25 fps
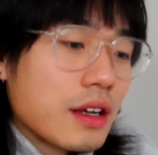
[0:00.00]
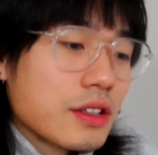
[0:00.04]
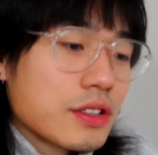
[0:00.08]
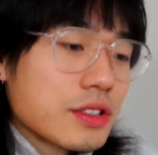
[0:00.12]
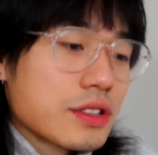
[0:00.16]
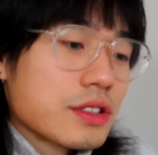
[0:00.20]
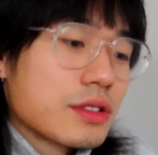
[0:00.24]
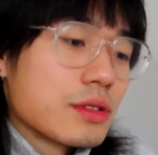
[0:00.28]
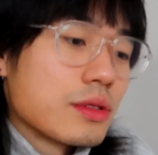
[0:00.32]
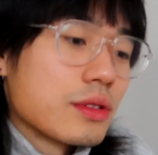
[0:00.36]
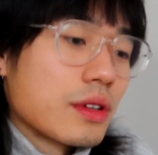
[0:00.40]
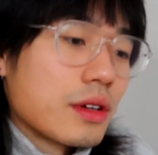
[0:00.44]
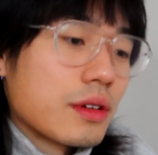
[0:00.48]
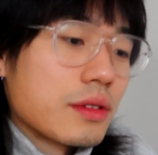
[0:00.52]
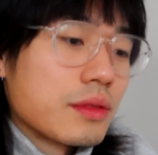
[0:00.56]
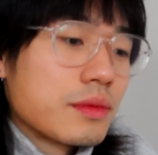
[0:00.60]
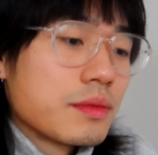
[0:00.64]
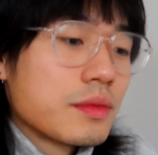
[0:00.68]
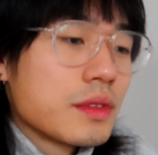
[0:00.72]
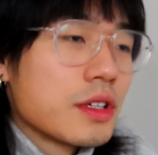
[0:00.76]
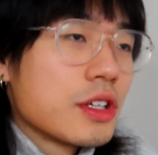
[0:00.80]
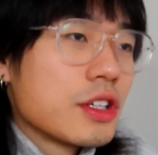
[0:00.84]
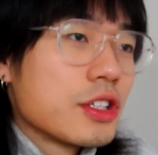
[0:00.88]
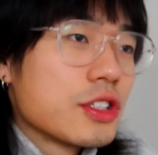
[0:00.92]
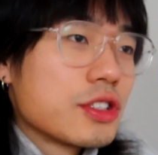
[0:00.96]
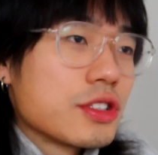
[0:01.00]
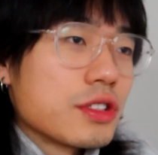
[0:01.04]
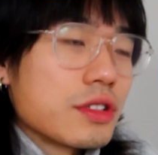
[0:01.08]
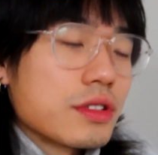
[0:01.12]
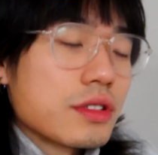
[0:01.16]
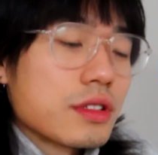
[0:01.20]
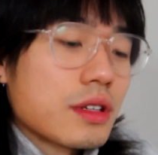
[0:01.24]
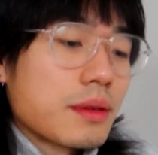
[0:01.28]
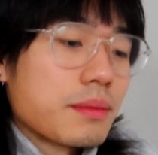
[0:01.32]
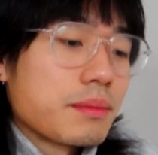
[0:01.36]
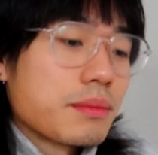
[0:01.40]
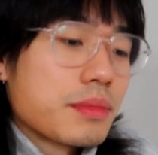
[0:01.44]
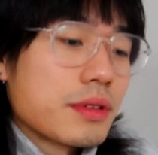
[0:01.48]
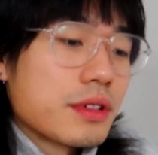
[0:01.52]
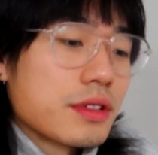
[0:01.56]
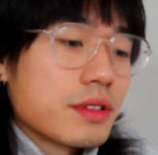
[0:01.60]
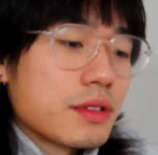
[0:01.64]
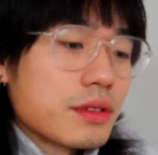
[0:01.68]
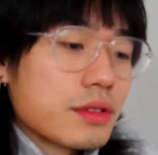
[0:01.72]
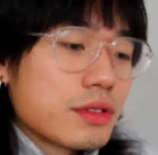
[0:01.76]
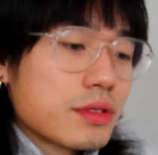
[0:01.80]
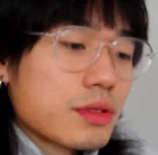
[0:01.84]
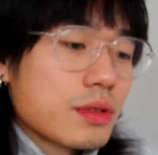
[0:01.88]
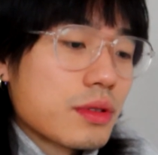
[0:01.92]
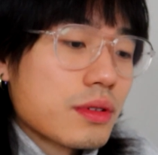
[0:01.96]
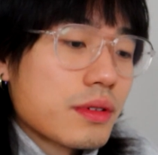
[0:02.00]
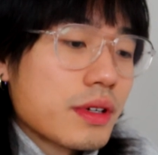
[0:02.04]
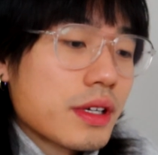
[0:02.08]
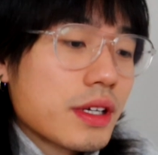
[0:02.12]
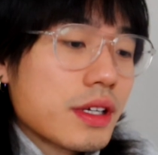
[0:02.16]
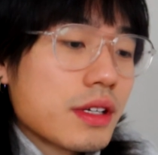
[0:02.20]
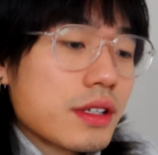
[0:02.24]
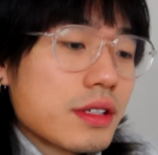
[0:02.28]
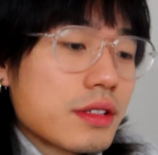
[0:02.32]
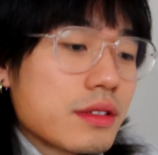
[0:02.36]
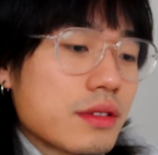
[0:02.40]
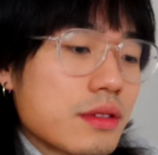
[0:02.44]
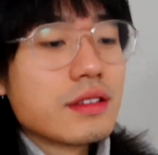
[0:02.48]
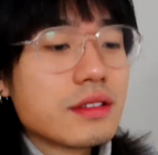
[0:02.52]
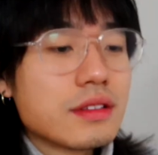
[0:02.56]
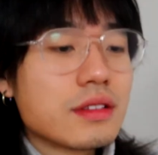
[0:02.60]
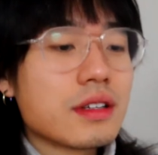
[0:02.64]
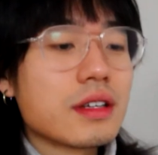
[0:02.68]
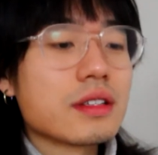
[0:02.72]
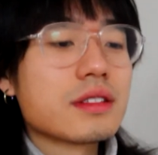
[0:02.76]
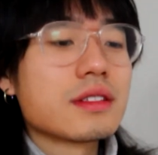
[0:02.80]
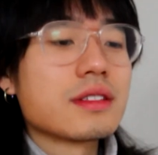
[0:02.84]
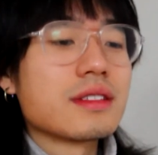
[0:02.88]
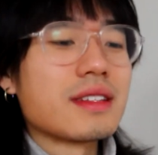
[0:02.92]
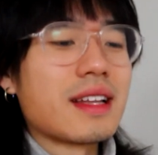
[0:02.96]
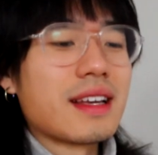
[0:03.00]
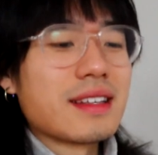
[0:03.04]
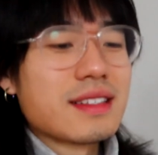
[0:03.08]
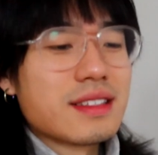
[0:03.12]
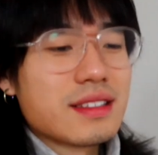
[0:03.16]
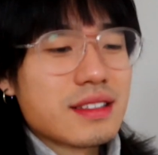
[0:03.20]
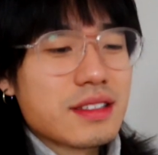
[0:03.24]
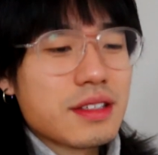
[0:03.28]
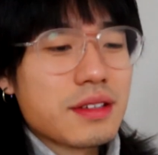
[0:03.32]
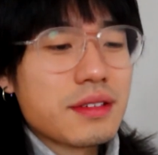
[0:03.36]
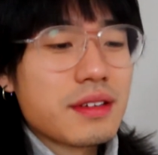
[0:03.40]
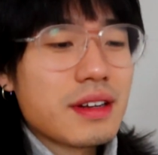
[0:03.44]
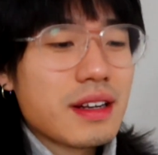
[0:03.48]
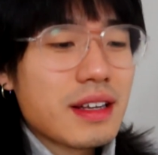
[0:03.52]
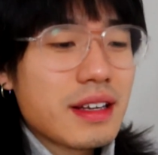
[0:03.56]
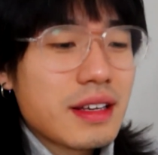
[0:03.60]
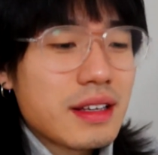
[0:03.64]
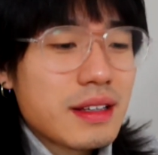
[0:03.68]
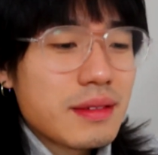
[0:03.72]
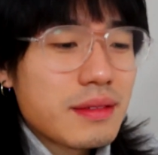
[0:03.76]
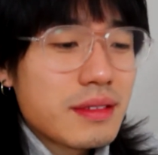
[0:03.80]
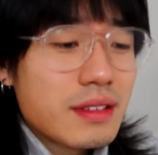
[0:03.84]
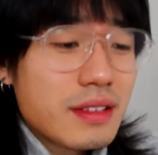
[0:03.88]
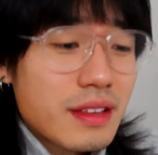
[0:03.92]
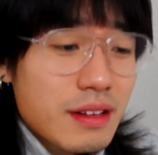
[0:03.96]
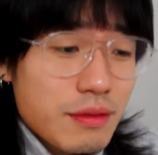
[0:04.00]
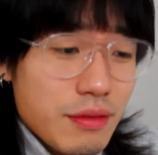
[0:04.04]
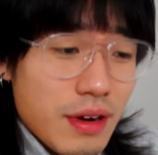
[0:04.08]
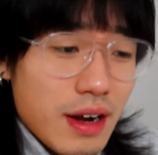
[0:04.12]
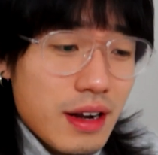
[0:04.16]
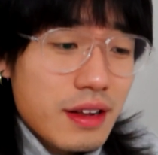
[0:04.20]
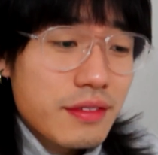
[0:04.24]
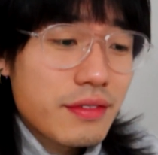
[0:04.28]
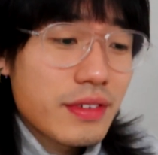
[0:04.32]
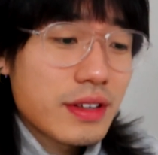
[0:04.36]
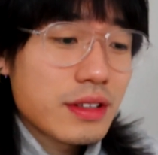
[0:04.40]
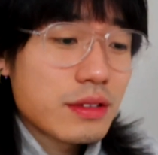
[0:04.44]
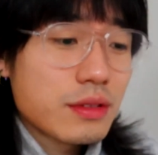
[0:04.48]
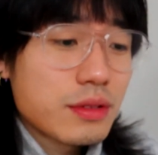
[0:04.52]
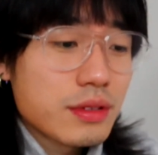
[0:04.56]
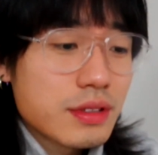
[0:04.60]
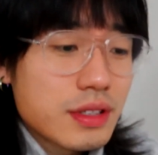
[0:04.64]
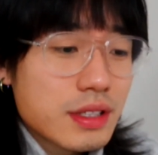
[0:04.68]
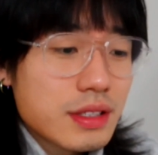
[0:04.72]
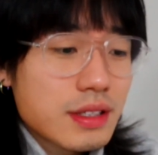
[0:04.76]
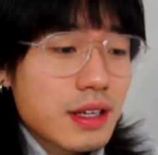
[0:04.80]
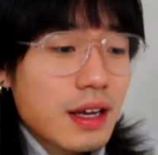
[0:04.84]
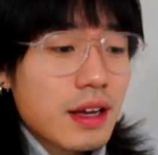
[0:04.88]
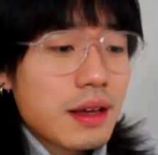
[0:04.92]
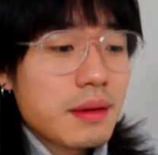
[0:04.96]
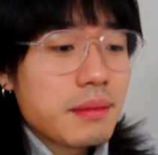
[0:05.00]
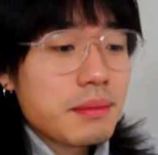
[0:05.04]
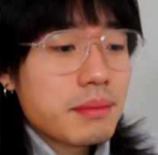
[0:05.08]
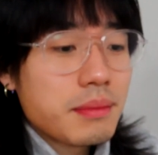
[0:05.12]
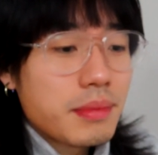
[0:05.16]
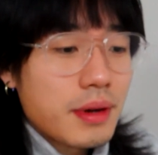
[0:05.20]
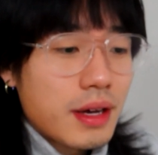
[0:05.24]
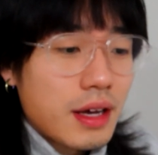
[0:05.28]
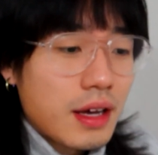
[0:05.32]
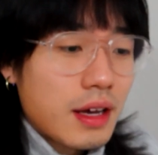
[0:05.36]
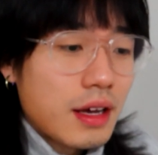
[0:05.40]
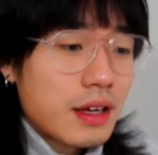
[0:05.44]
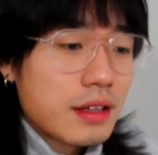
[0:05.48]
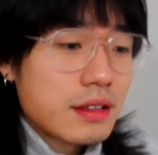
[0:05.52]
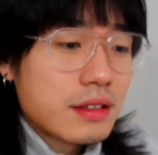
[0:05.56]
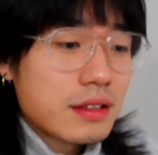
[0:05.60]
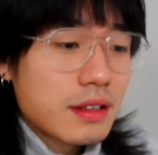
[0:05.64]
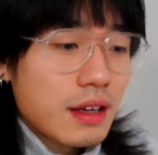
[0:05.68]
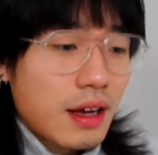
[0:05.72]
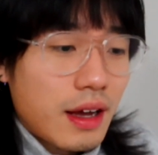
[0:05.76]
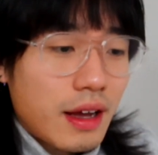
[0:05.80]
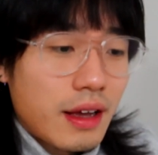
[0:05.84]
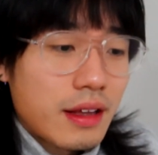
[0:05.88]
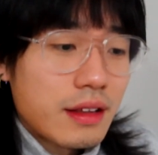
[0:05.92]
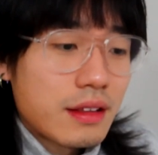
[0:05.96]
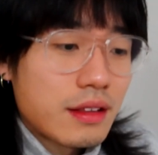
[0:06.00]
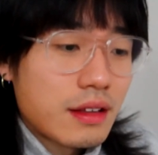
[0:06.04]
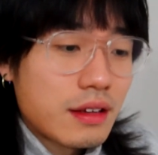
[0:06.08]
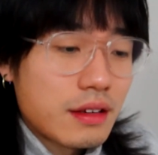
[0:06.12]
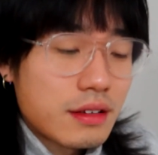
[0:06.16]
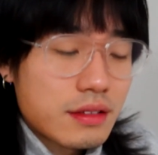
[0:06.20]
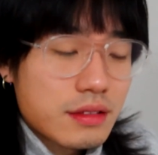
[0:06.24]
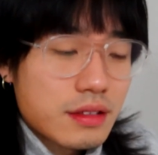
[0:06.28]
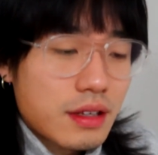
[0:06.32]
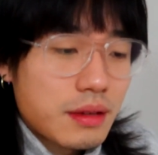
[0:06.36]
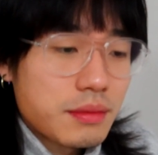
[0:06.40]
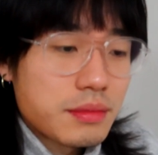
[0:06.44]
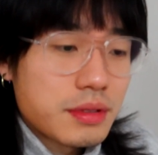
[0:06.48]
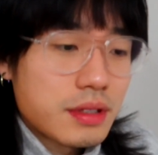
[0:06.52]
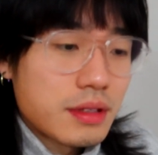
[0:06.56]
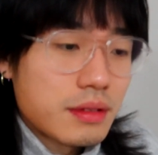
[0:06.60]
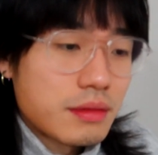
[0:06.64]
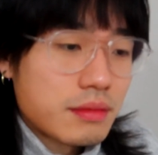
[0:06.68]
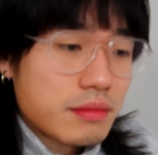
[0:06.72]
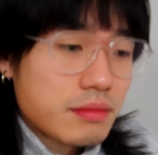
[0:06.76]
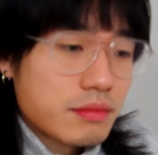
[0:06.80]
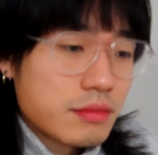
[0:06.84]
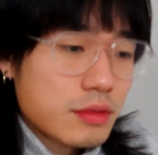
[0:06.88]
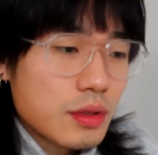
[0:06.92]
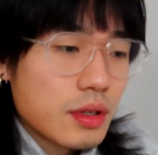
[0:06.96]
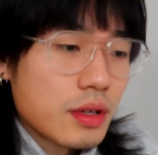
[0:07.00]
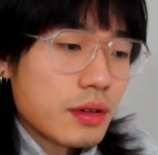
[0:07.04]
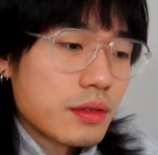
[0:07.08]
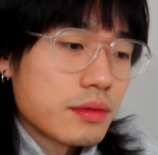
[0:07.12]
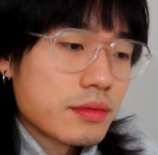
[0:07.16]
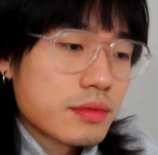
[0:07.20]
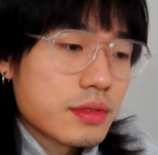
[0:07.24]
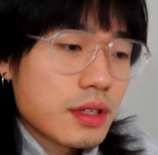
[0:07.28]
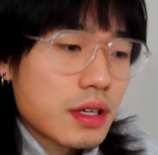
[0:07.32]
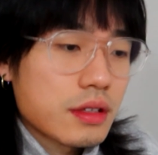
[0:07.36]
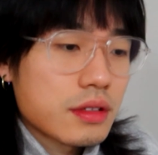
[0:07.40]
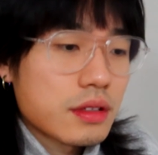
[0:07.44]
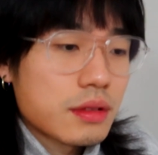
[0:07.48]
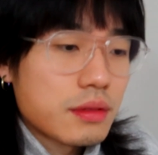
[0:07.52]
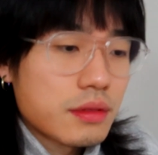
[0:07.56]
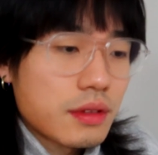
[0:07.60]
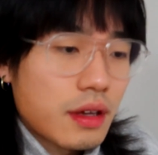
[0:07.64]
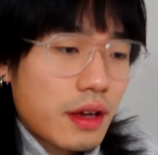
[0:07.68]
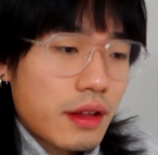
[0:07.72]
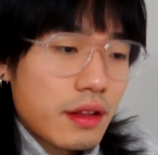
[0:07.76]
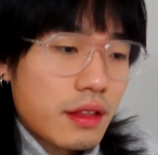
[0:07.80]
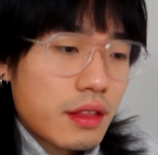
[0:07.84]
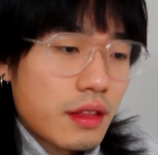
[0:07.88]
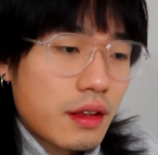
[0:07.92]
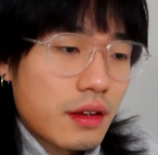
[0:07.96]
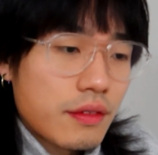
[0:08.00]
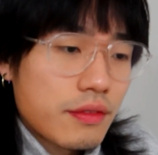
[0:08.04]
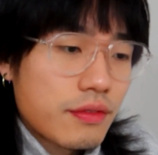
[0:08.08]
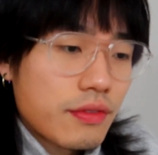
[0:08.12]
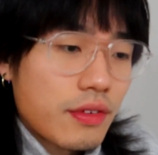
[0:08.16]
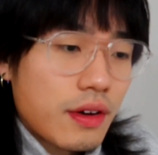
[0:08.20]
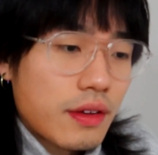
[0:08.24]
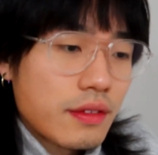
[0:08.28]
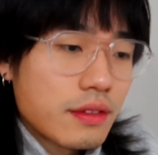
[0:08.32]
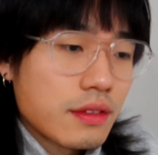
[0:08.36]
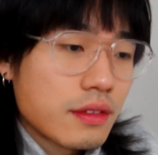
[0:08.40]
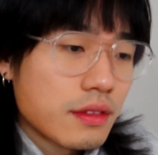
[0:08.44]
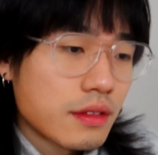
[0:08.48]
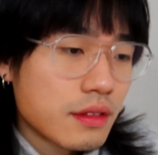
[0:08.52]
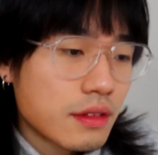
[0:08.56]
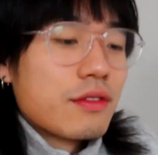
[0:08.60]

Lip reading: Just, you know, share some personal stories, not necessarily relevant to design, but I think something, you know, something I think fun.